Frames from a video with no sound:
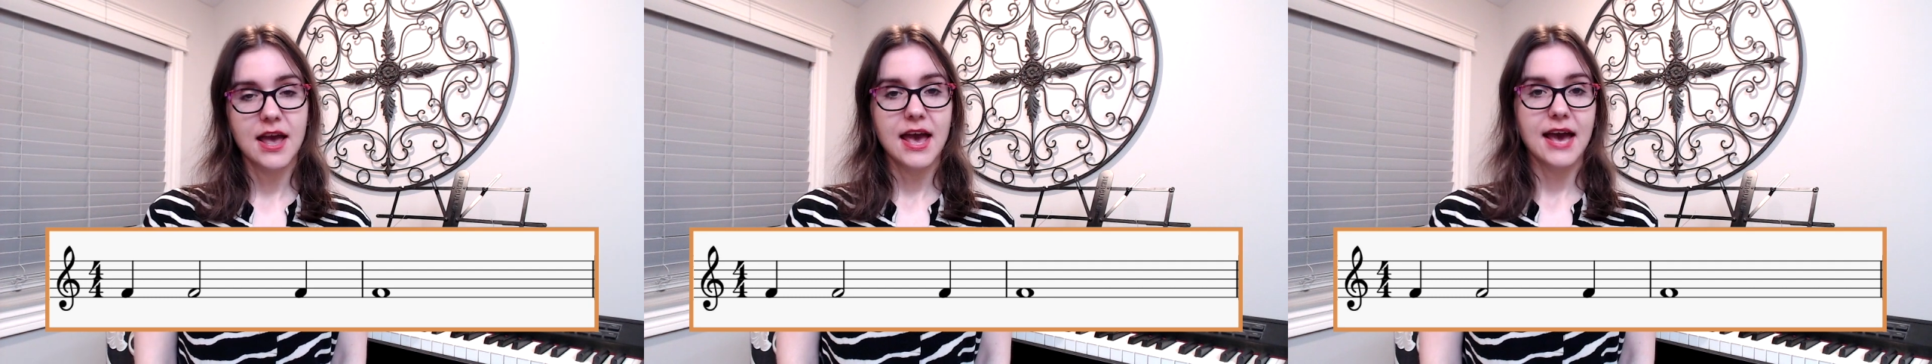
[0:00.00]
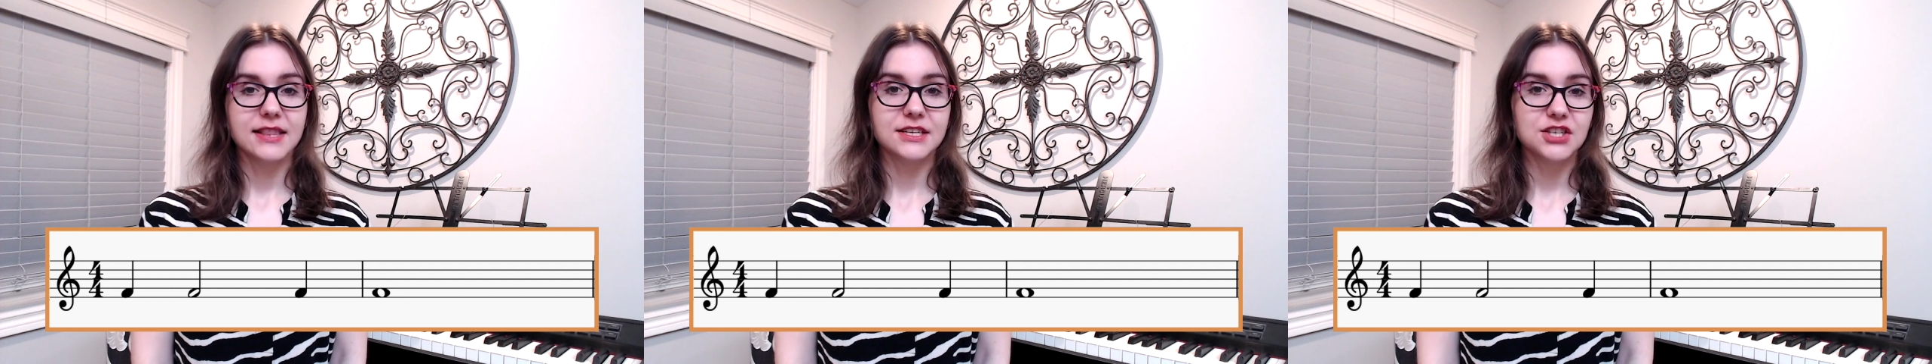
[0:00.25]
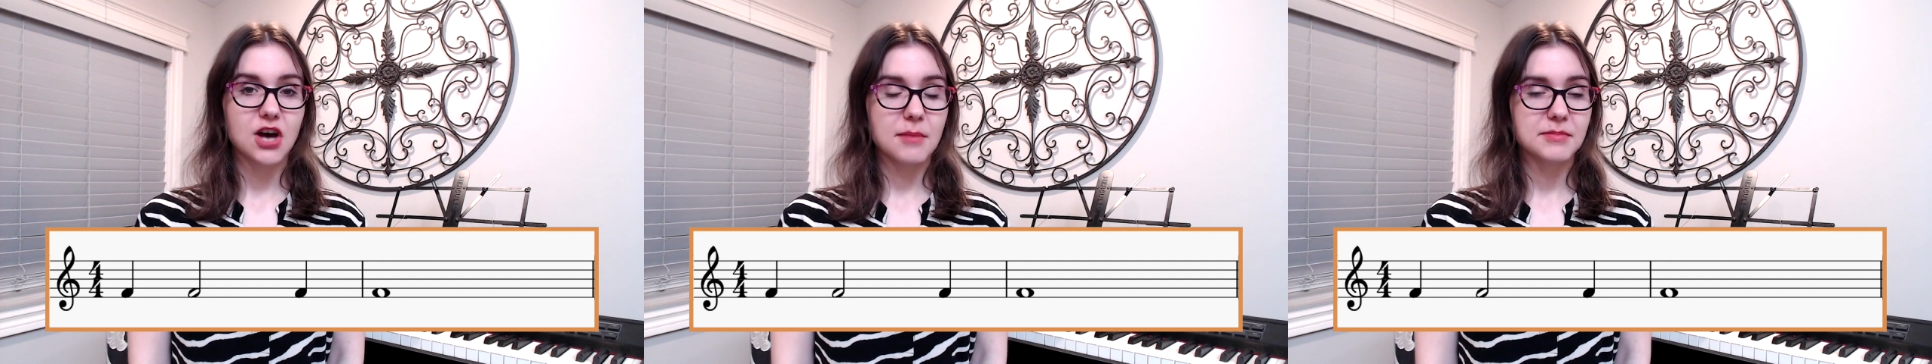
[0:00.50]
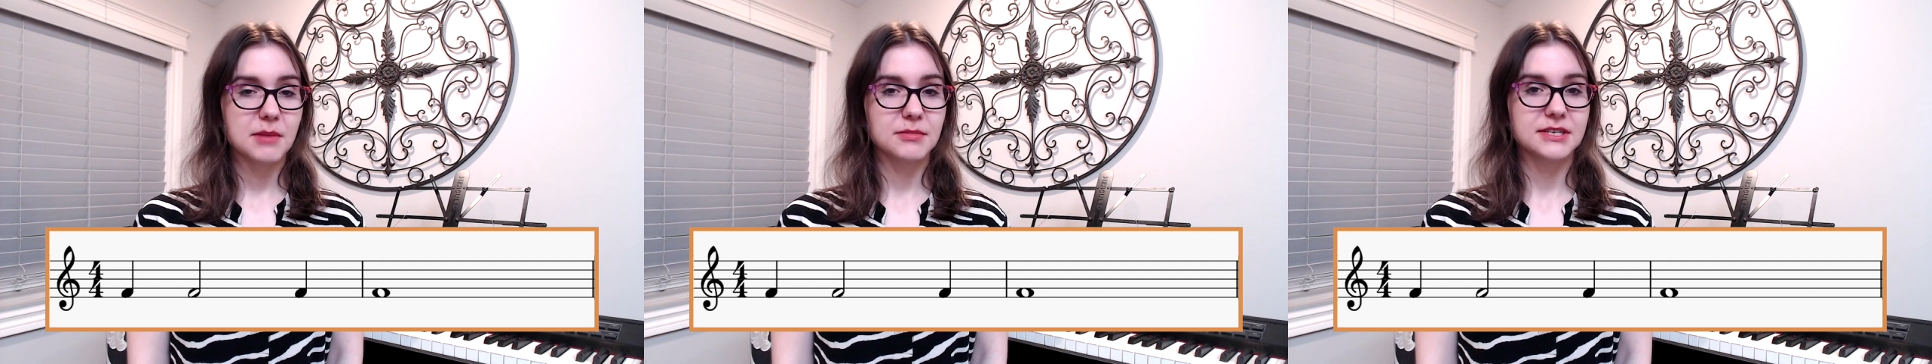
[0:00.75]
and the top
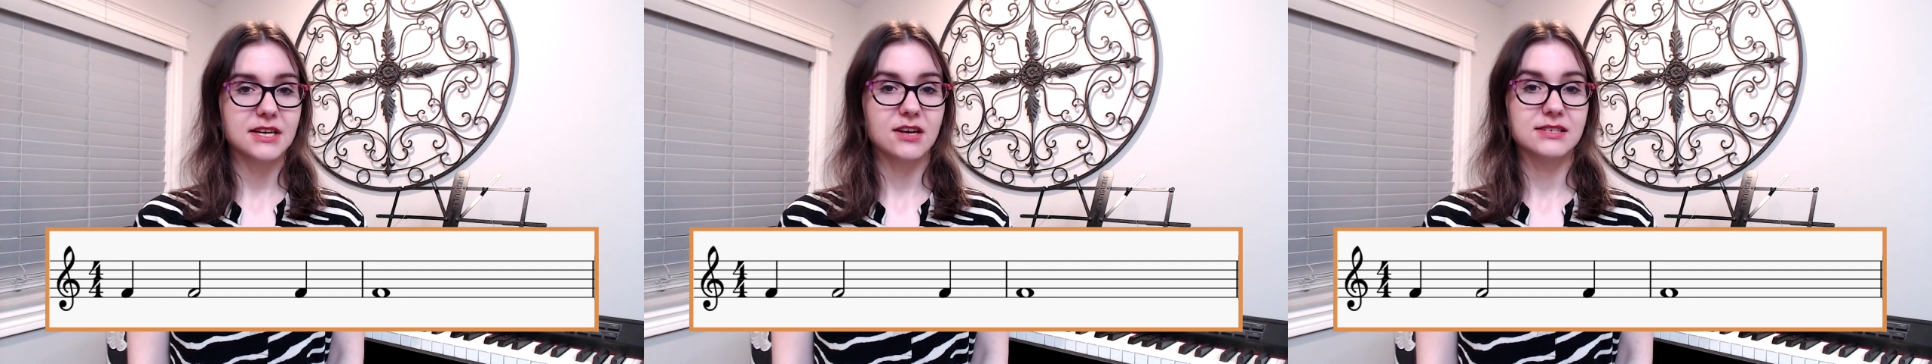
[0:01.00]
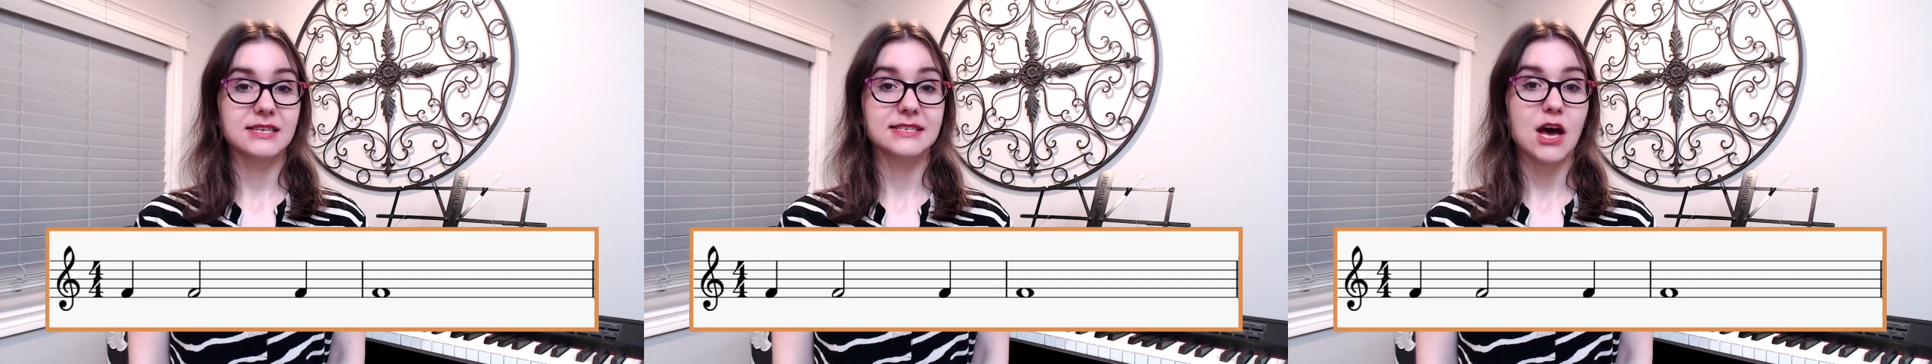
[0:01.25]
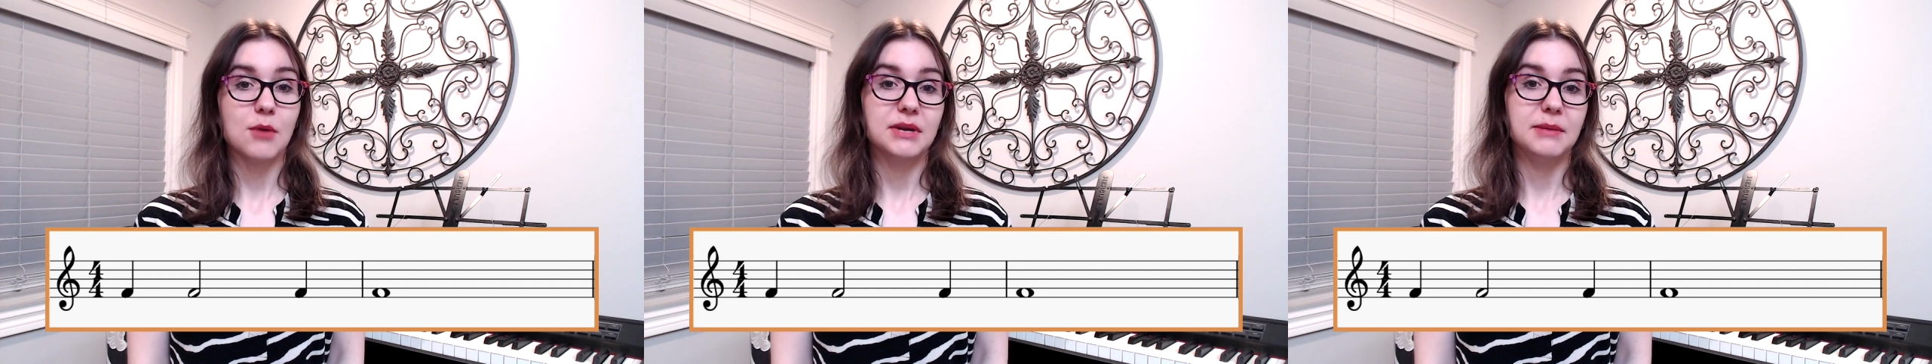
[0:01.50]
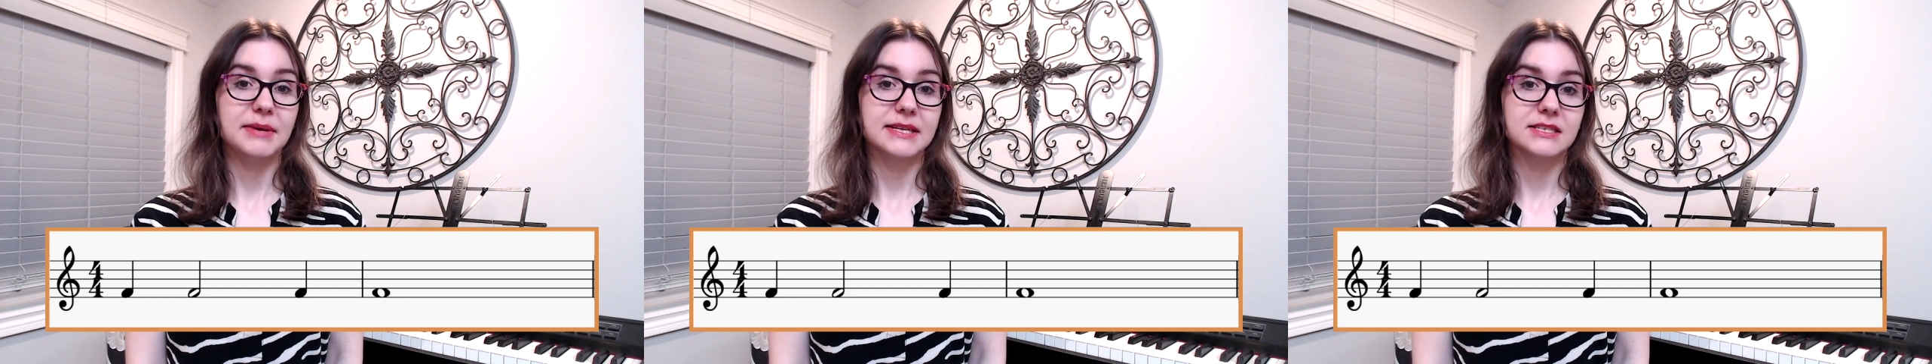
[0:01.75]
number tells us how many
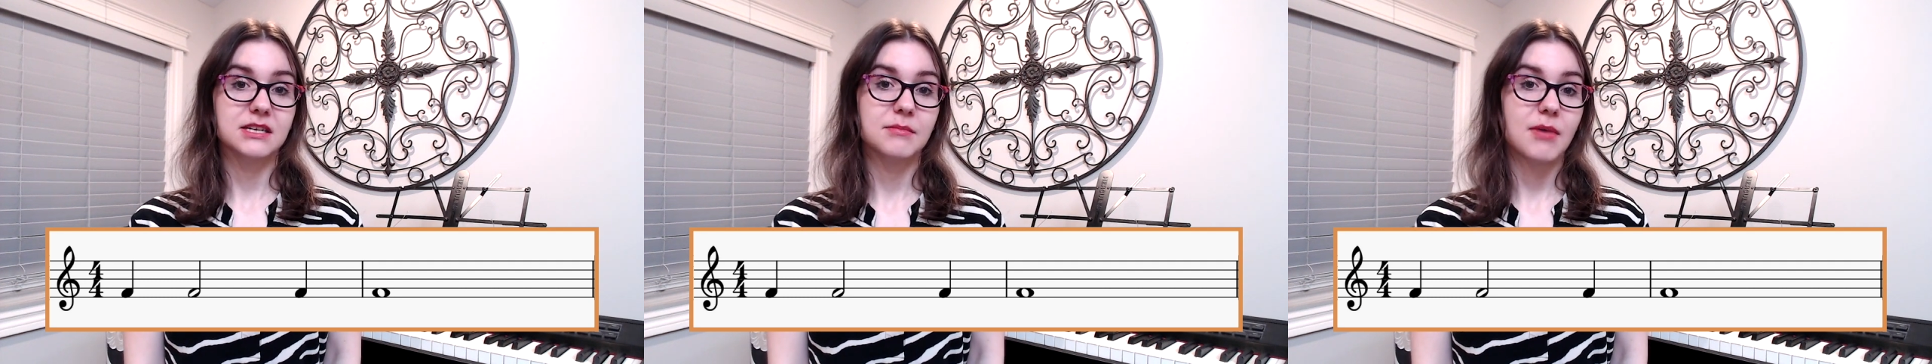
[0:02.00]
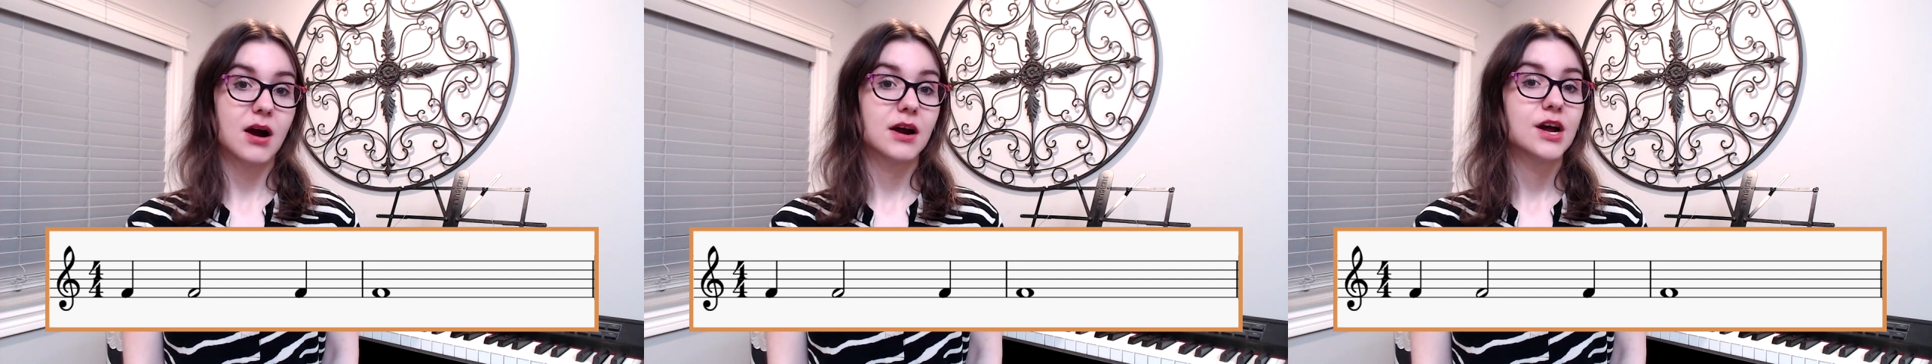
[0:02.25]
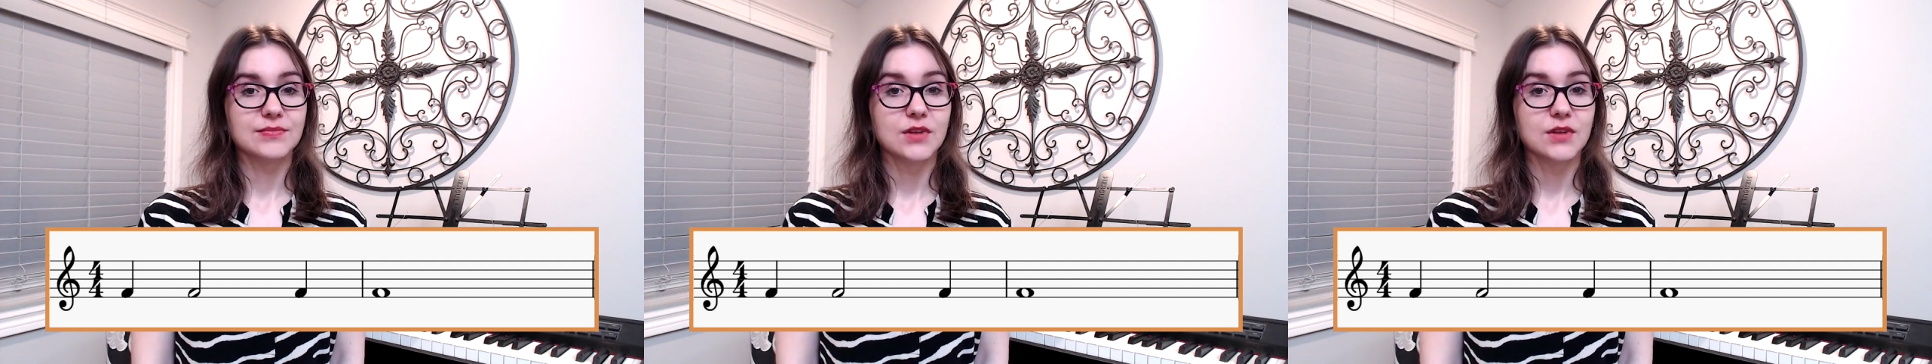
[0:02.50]
beats in a bar.